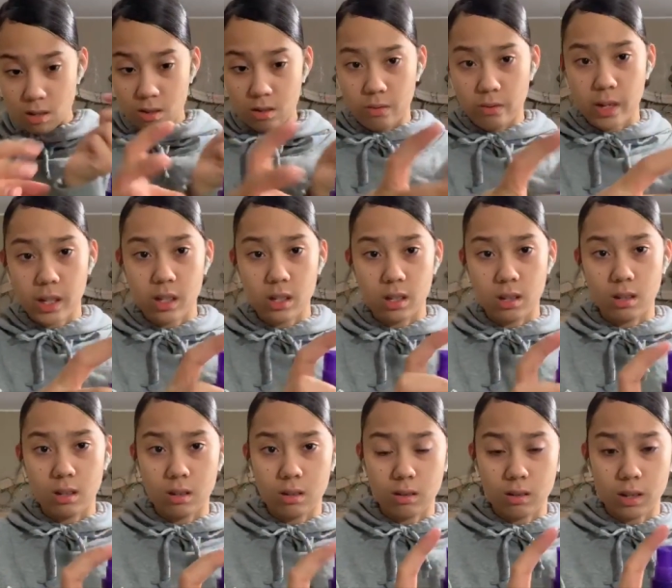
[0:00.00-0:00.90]
wet
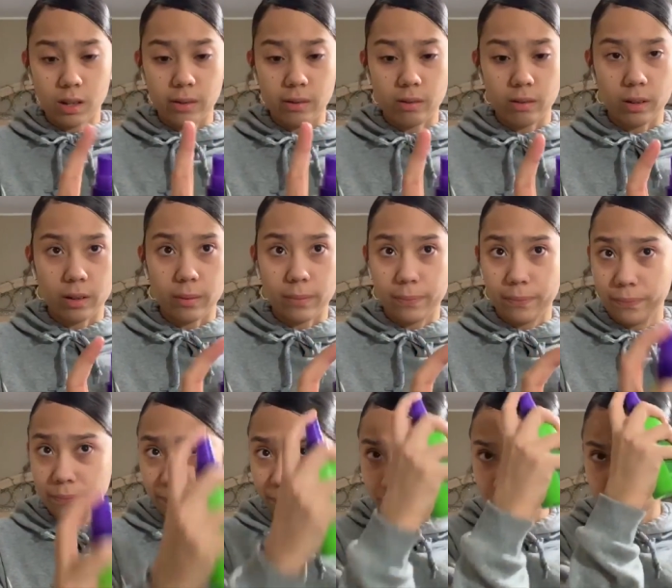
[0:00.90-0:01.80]
this. Okay, hold on.
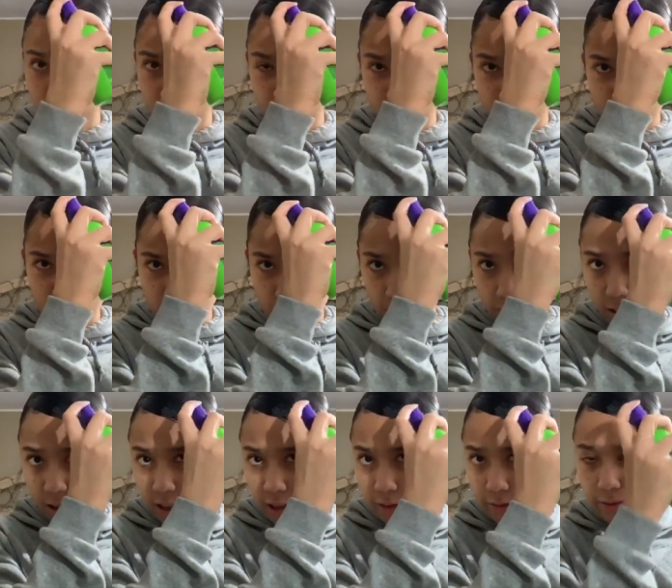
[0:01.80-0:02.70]

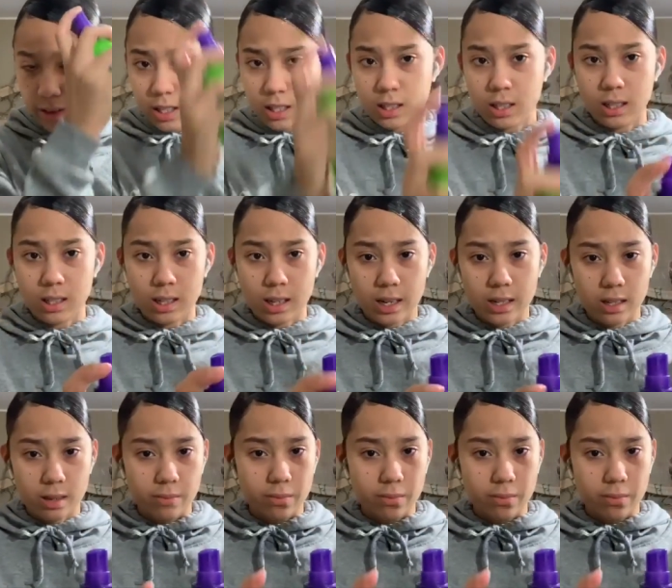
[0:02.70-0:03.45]
We're gonna fix this, guys, I